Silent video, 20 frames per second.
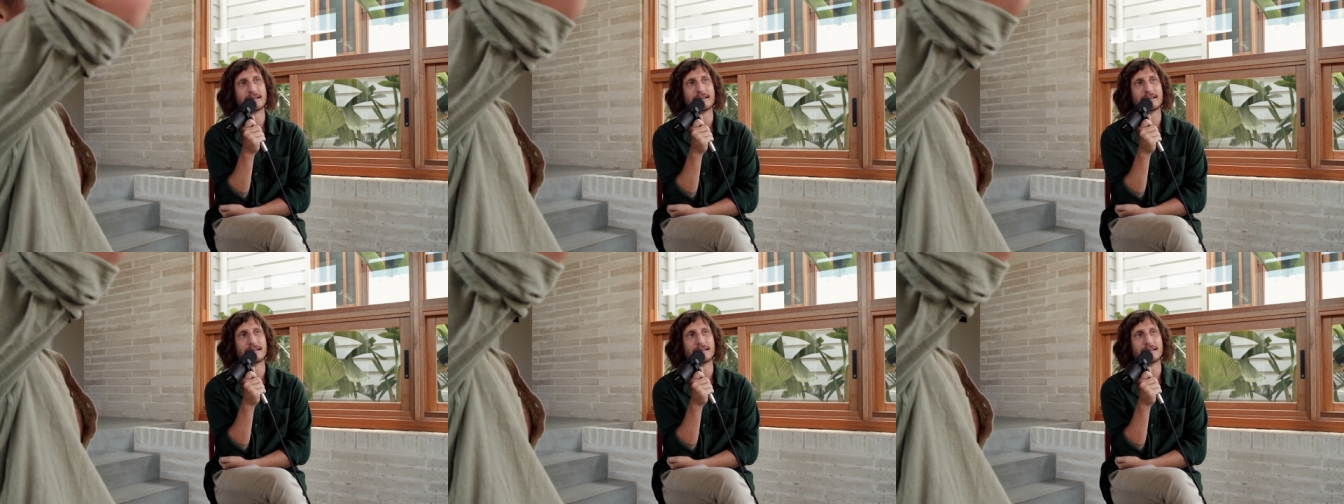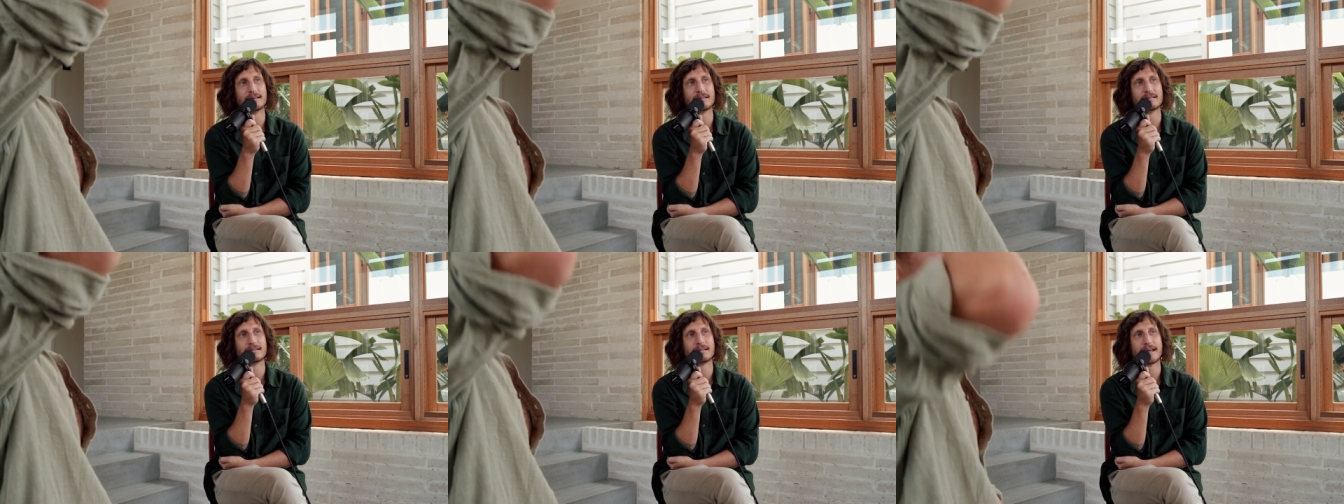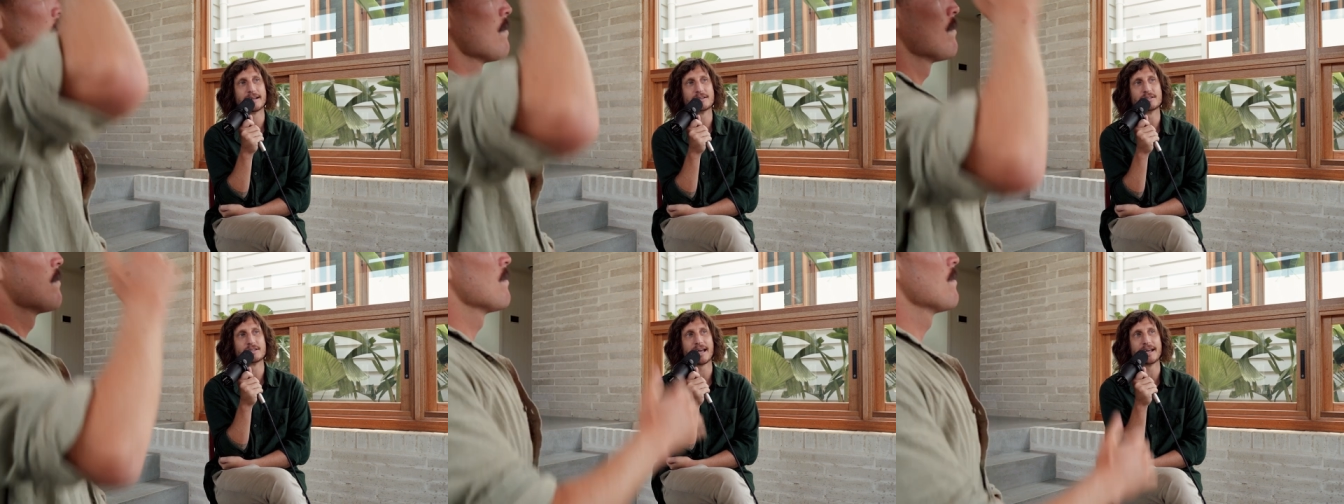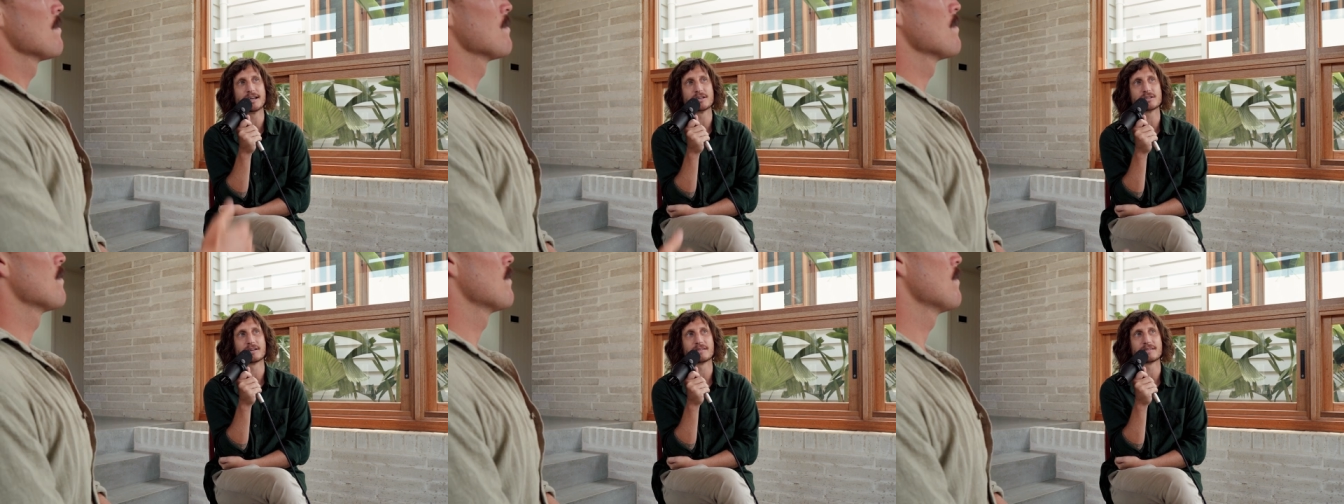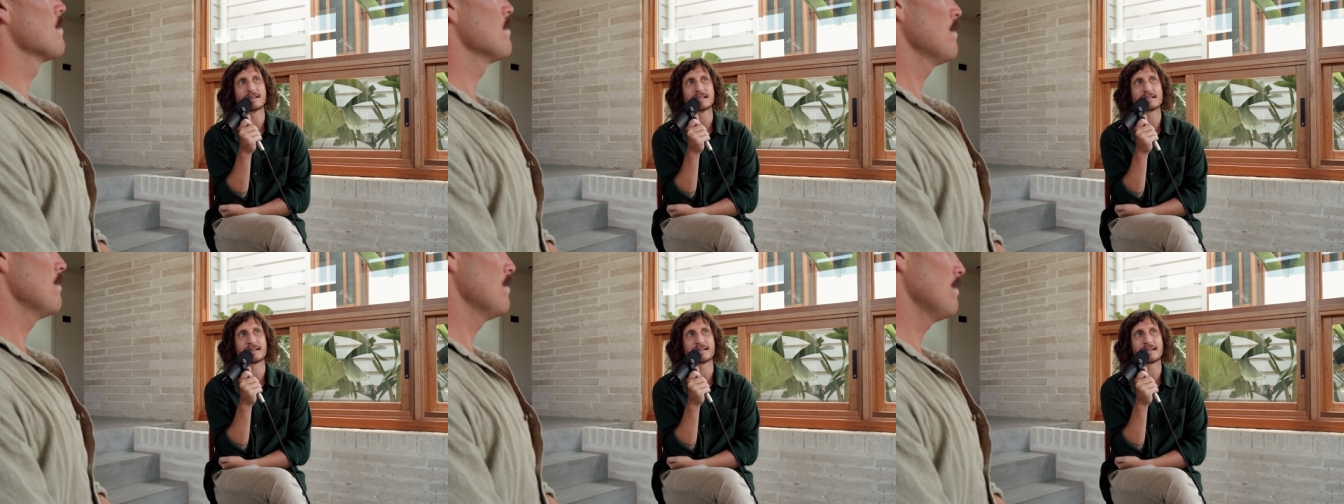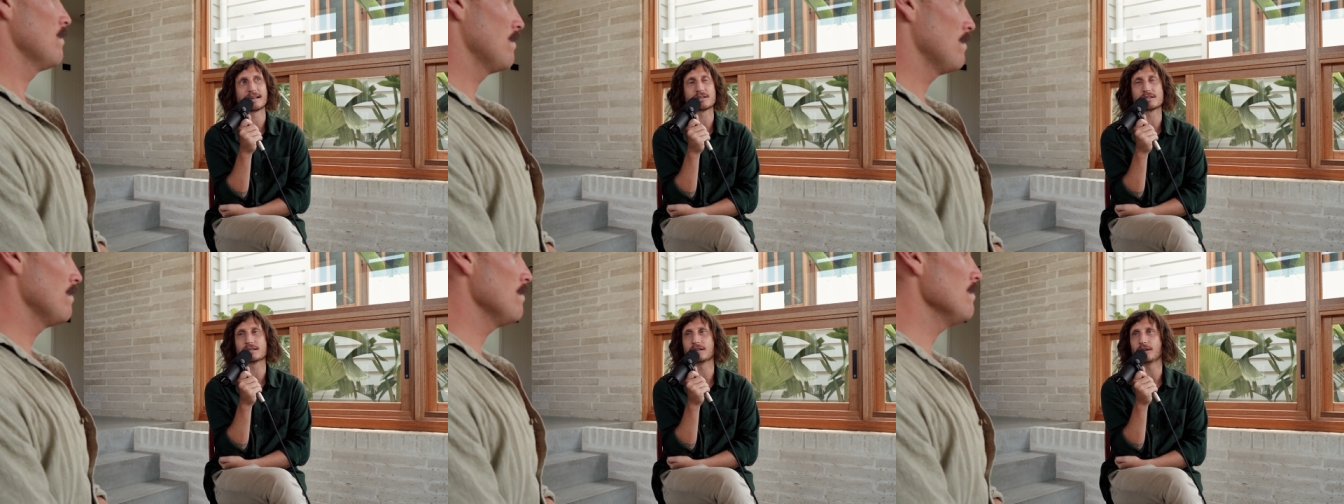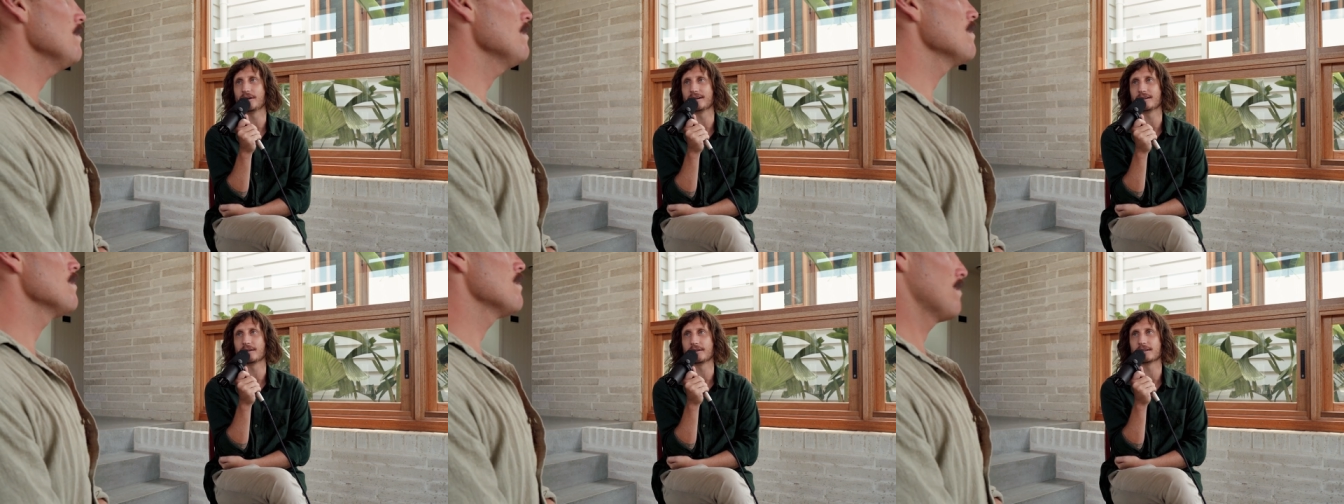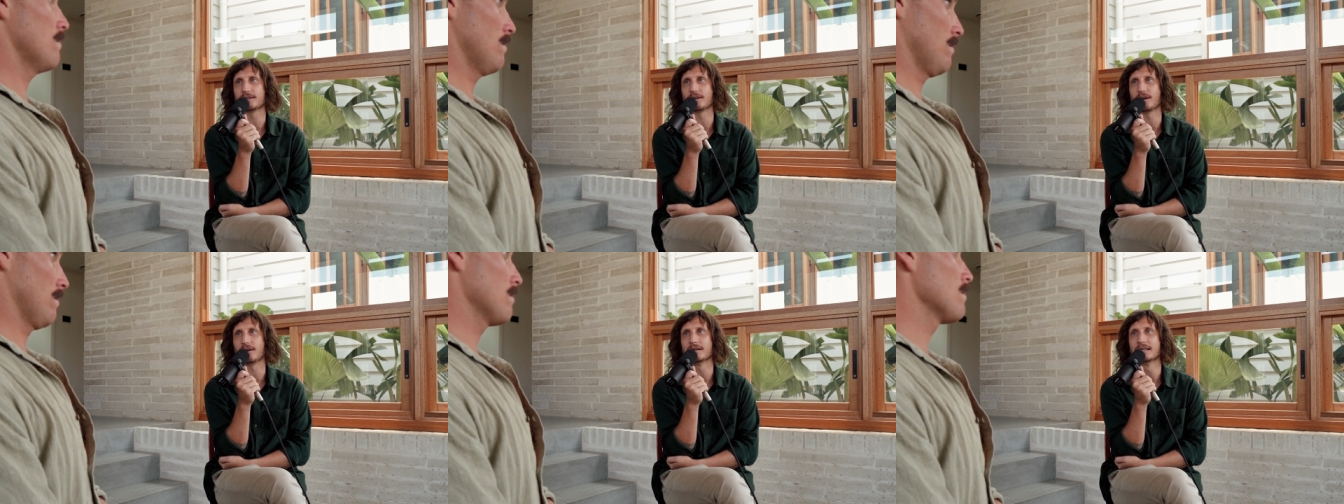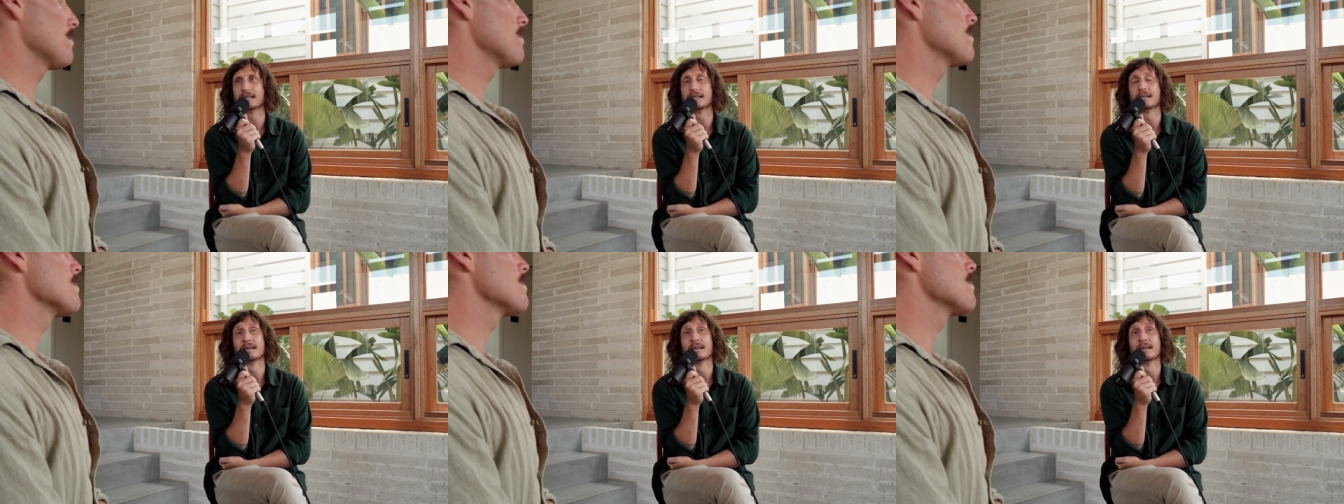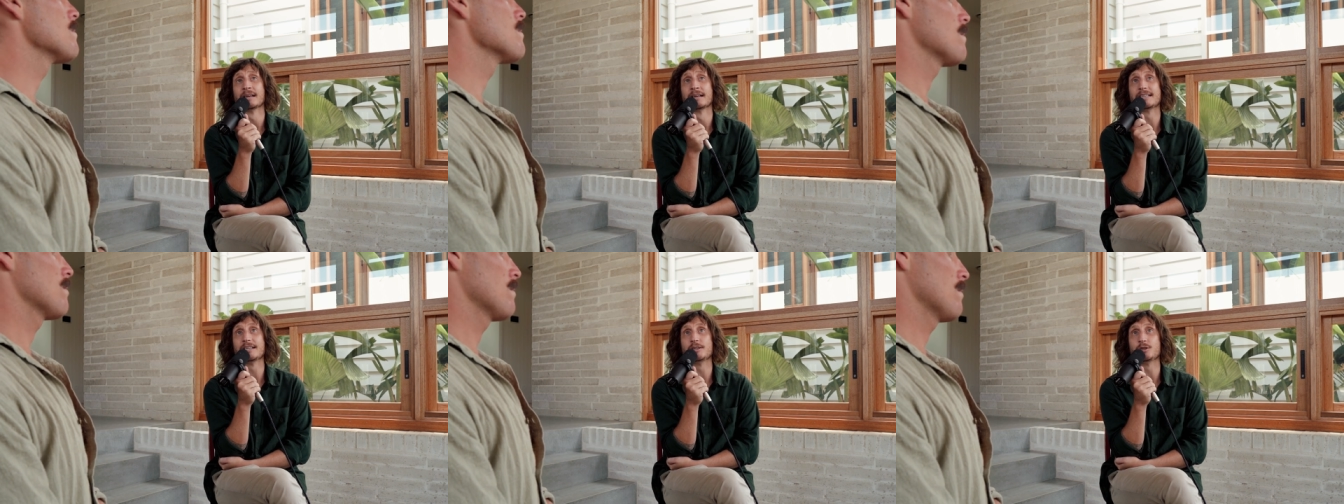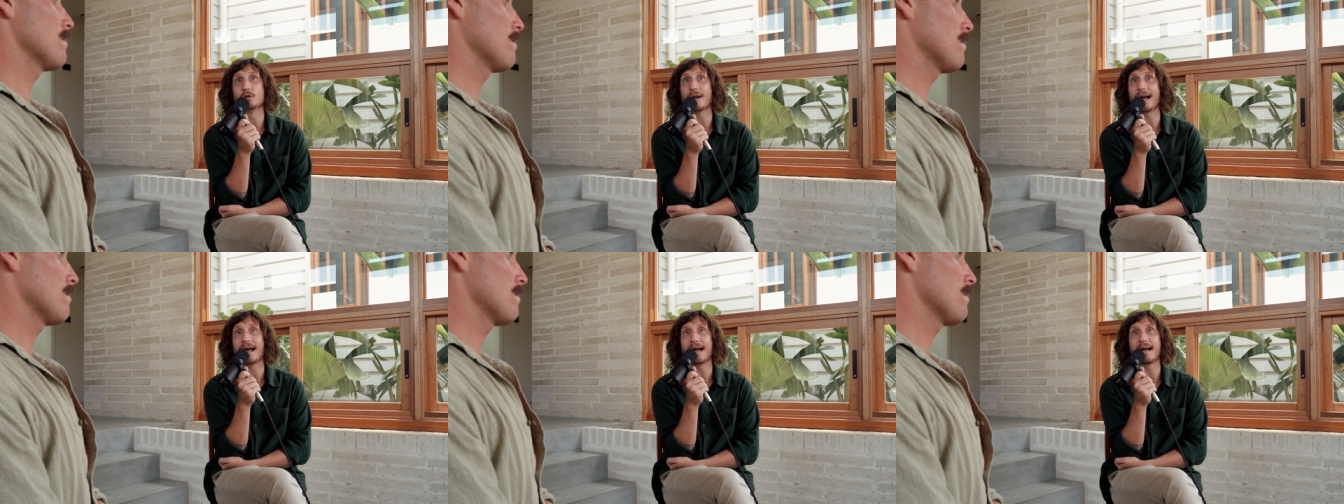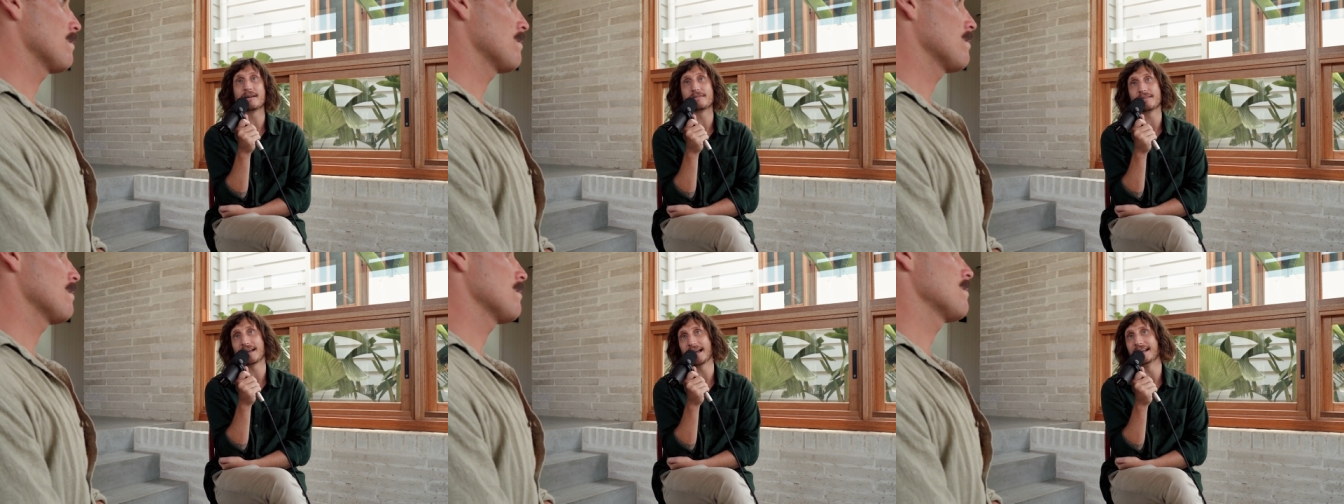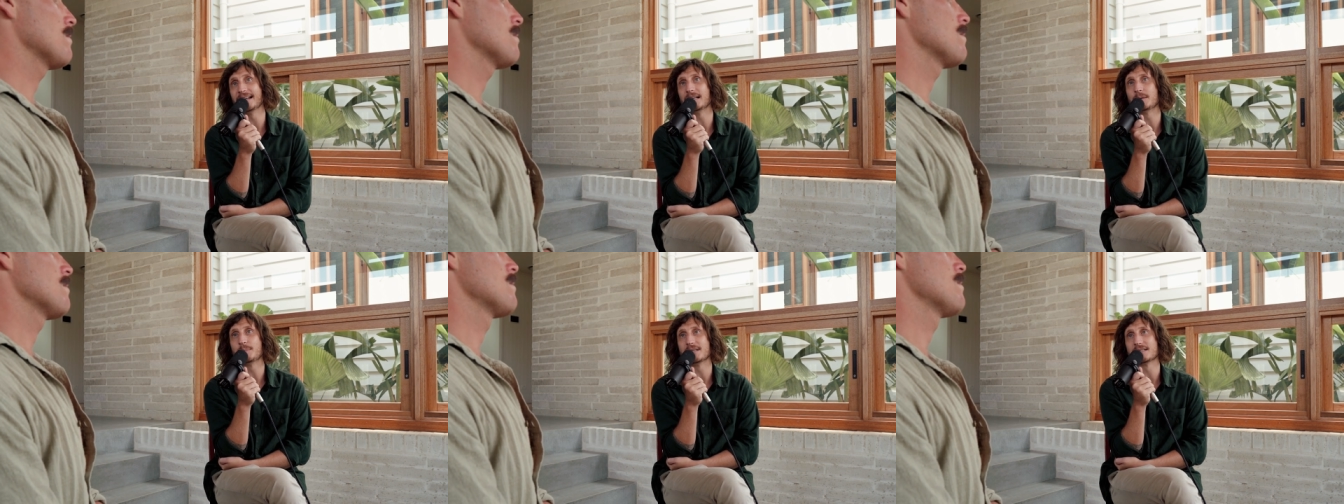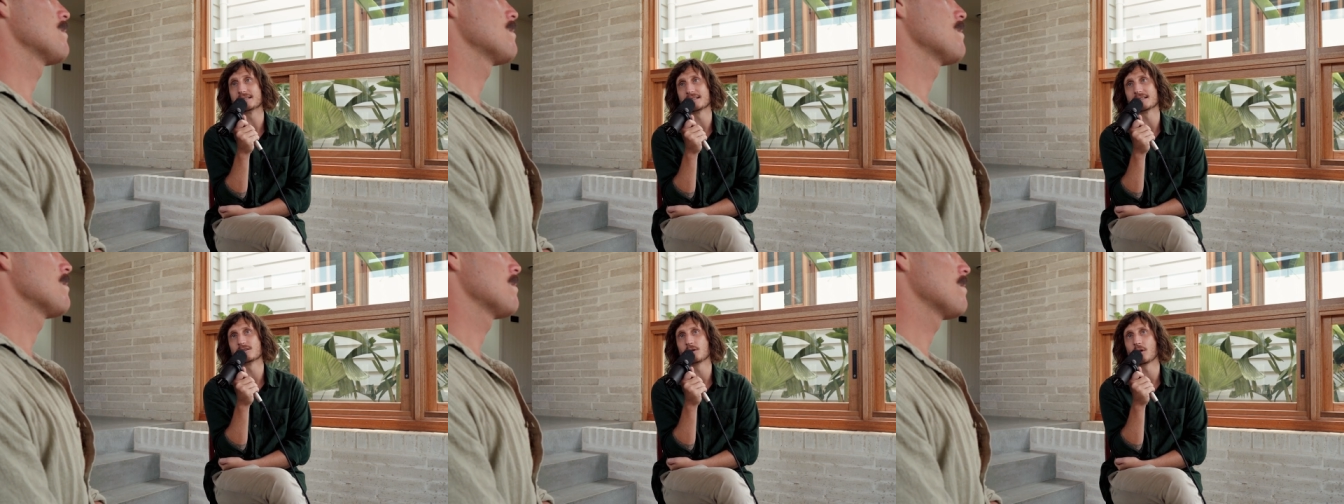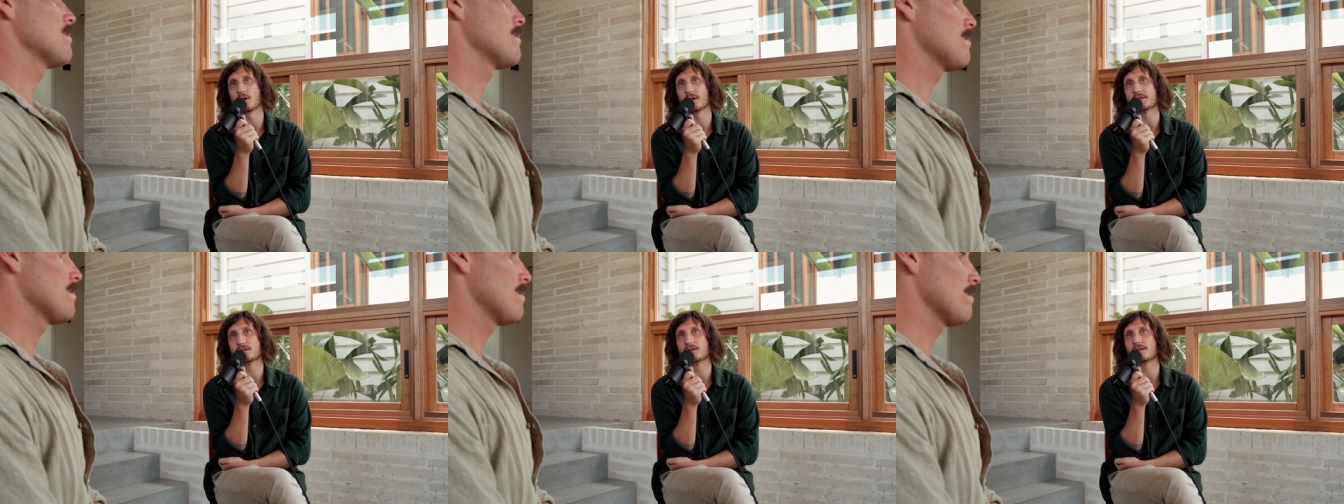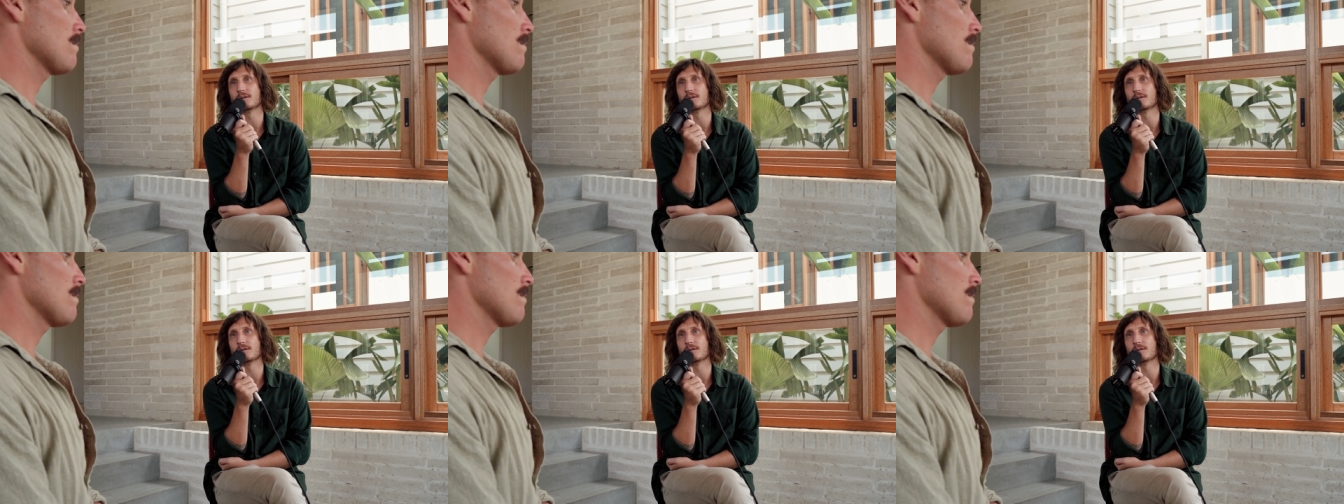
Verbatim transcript: in education and things like that just learning on the go did you have any business knowledge